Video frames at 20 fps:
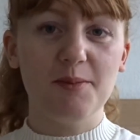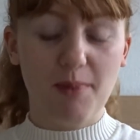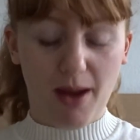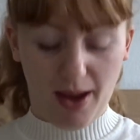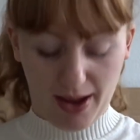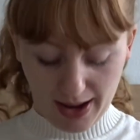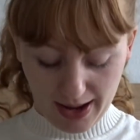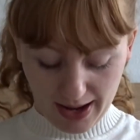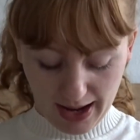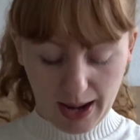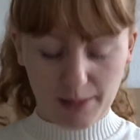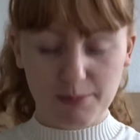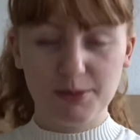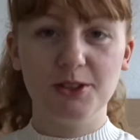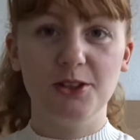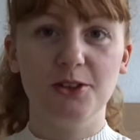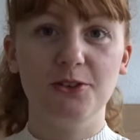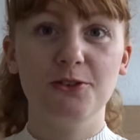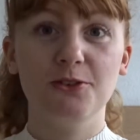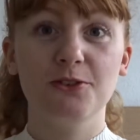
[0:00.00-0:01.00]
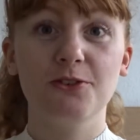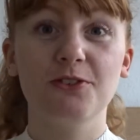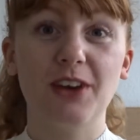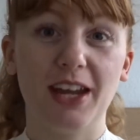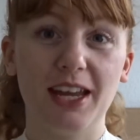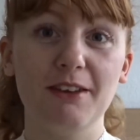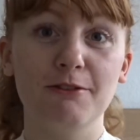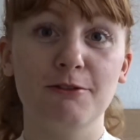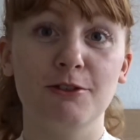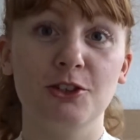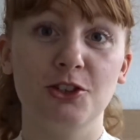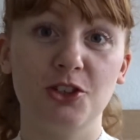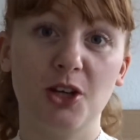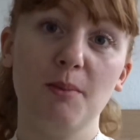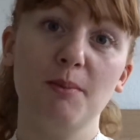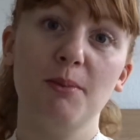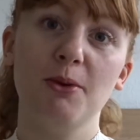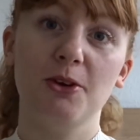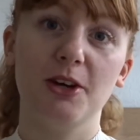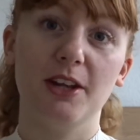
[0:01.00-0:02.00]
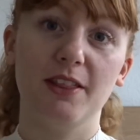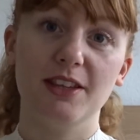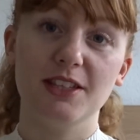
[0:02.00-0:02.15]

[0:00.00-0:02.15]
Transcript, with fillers: my absolute favourite jumper in